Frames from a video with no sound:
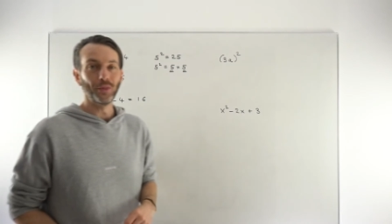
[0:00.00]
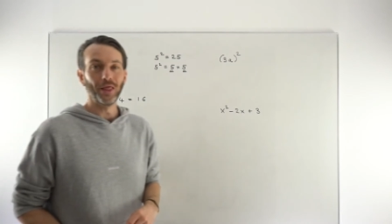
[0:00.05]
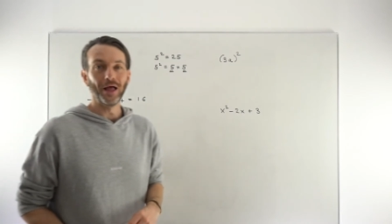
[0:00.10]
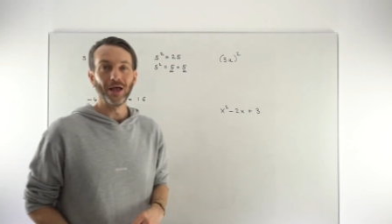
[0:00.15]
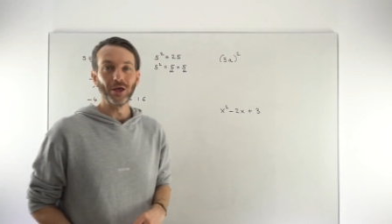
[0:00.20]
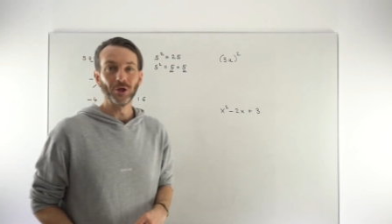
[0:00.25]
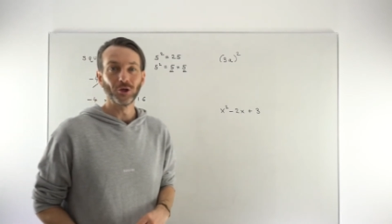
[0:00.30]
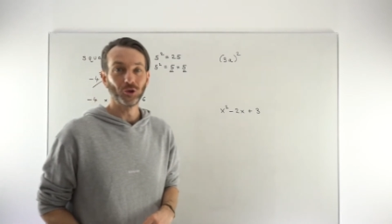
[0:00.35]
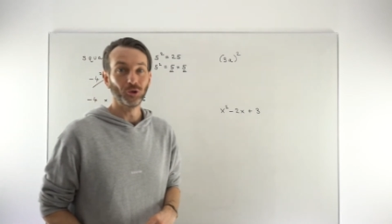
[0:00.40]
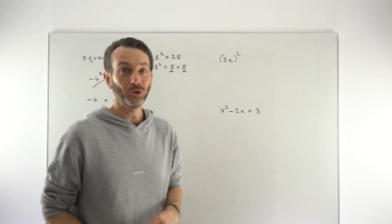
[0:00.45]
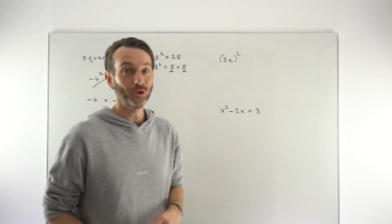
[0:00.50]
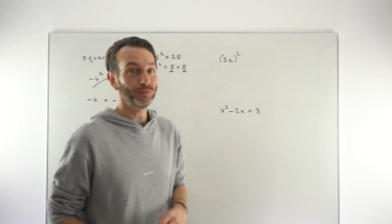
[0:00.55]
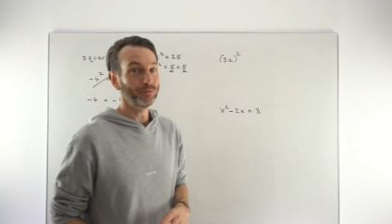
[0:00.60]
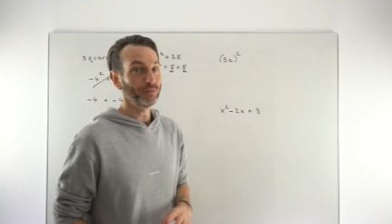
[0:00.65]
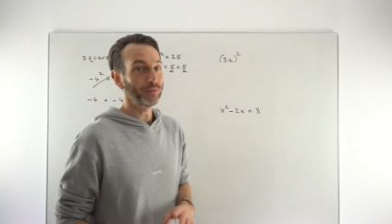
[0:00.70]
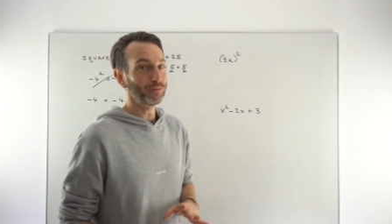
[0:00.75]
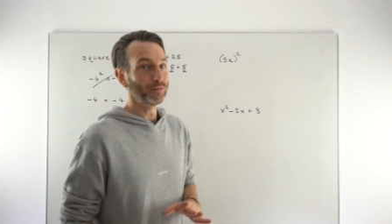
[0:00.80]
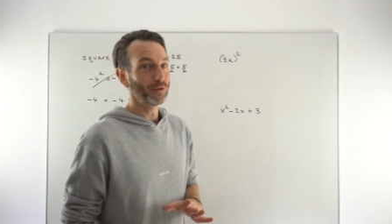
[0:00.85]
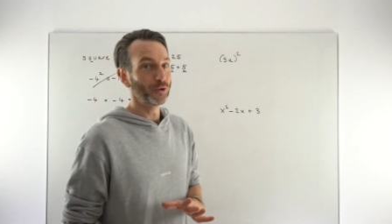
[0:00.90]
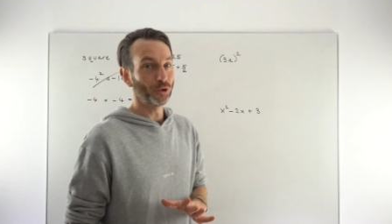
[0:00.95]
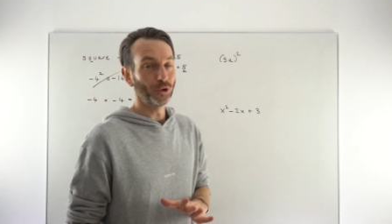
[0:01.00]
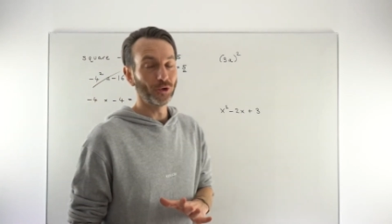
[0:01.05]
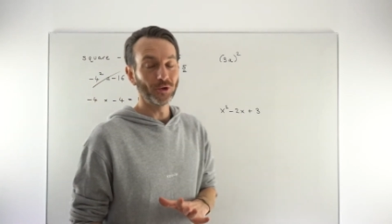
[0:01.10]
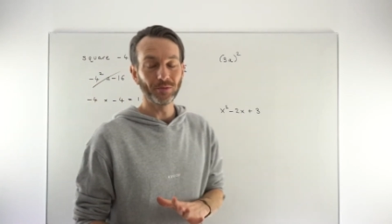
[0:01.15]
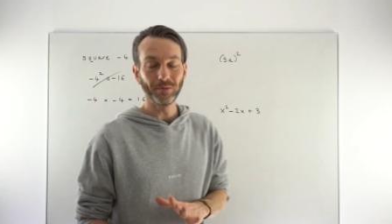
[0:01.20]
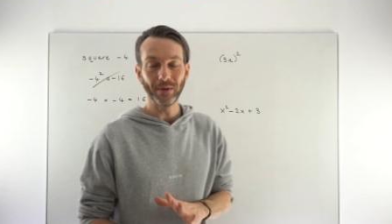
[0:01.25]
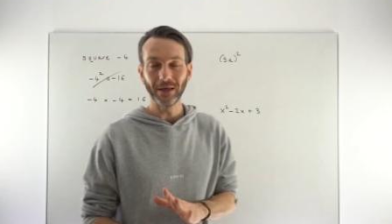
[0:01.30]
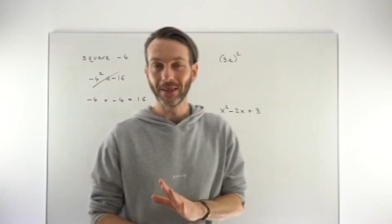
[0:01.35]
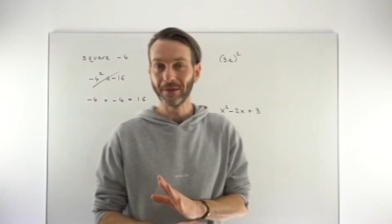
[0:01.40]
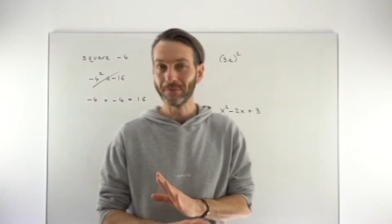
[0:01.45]
with that.
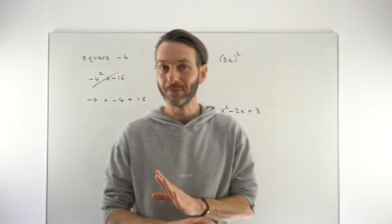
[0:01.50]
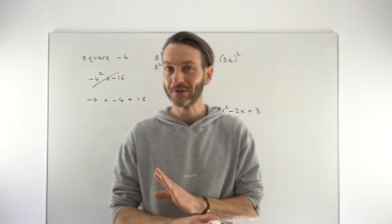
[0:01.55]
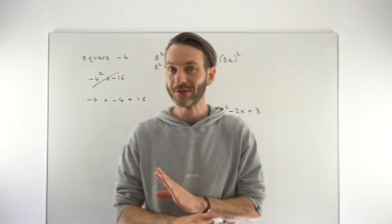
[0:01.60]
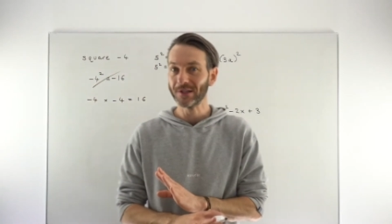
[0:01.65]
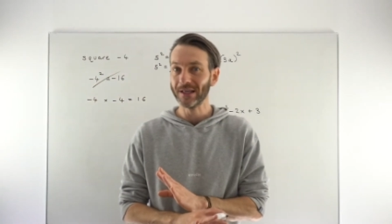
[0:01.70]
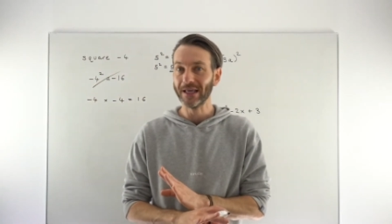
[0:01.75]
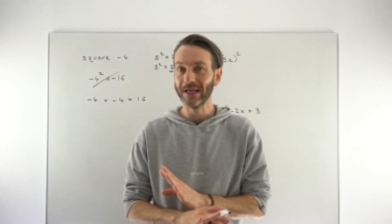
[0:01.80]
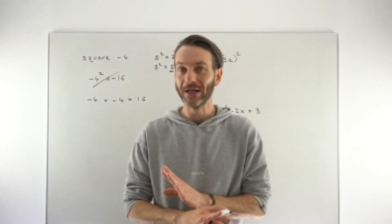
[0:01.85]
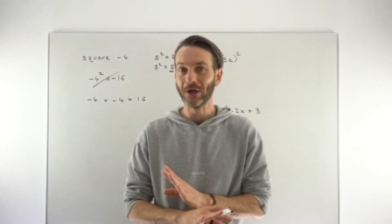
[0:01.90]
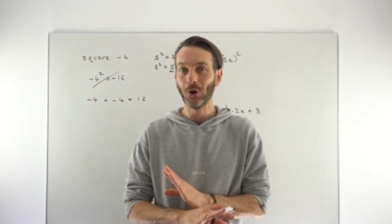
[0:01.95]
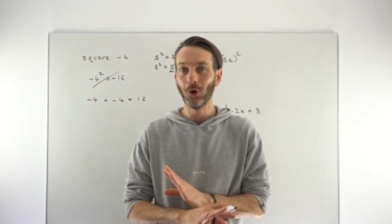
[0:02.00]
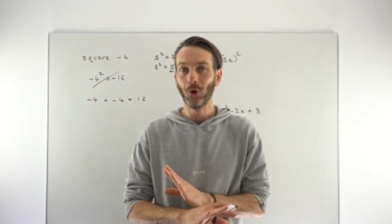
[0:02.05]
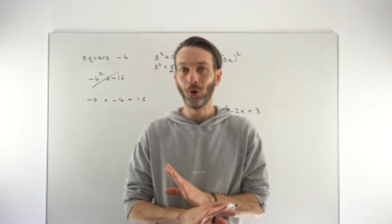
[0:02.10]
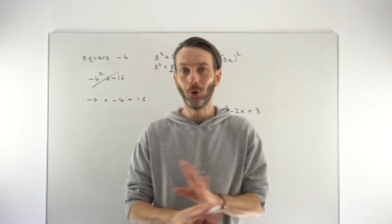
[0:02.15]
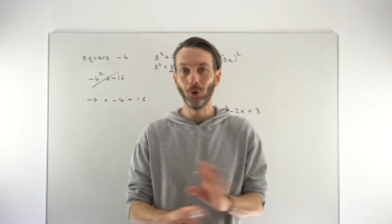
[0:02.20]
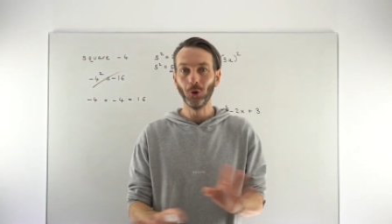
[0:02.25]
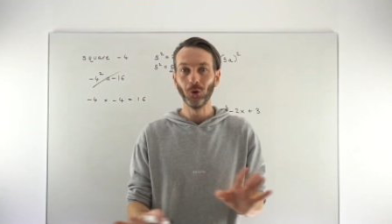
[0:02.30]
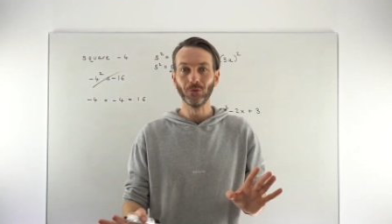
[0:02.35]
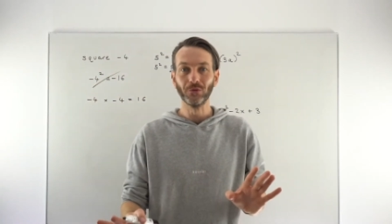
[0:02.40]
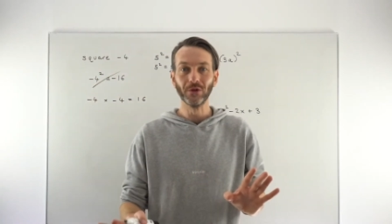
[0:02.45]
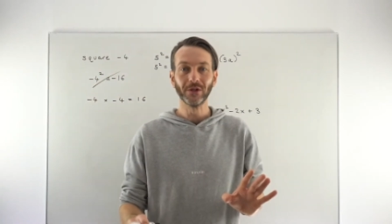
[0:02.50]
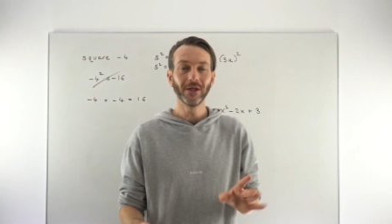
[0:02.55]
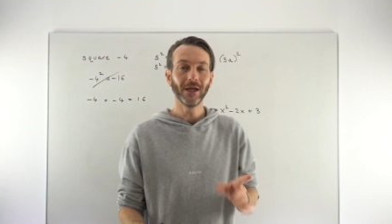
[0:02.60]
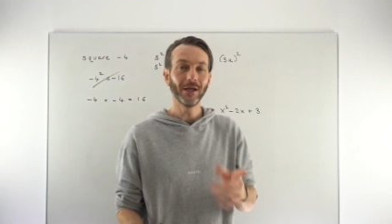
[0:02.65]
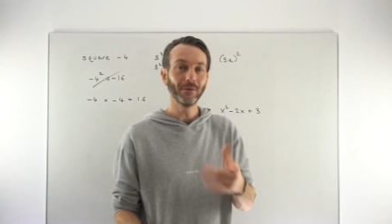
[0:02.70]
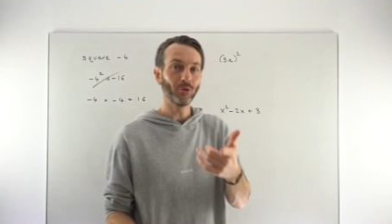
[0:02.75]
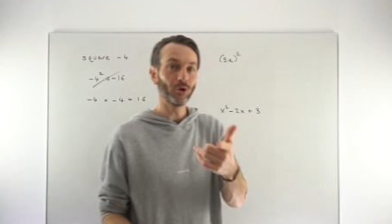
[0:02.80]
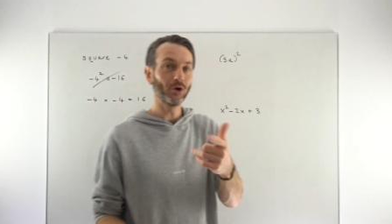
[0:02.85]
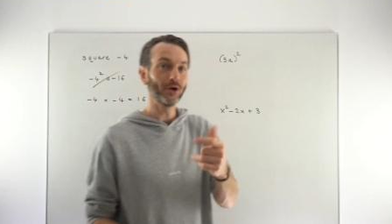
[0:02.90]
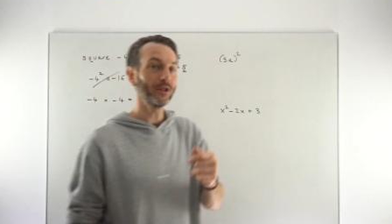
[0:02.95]
students make that mistake all of the
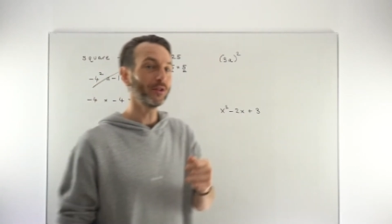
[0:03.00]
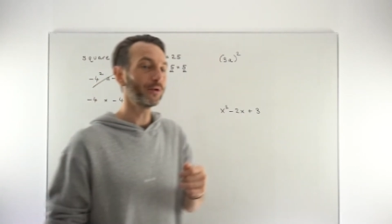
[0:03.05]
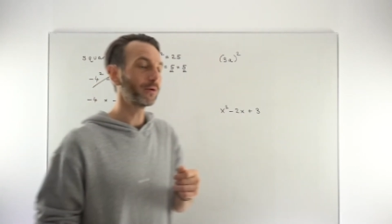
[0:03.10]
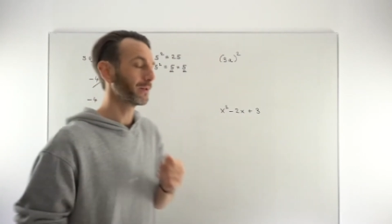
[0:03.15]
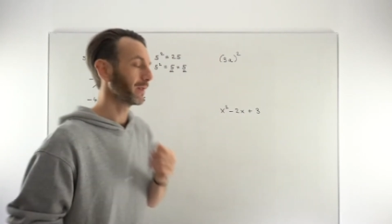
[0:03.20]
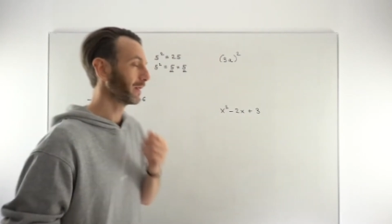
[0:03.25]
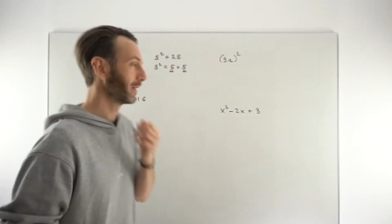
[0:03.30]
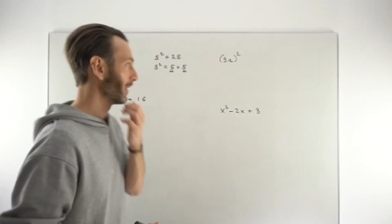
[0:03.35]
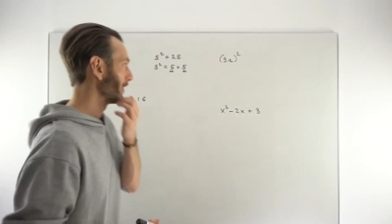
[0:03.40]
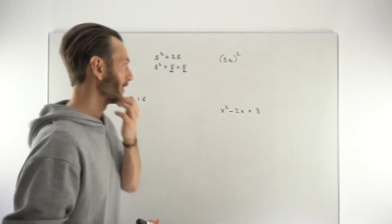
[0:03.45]
time. Or another thing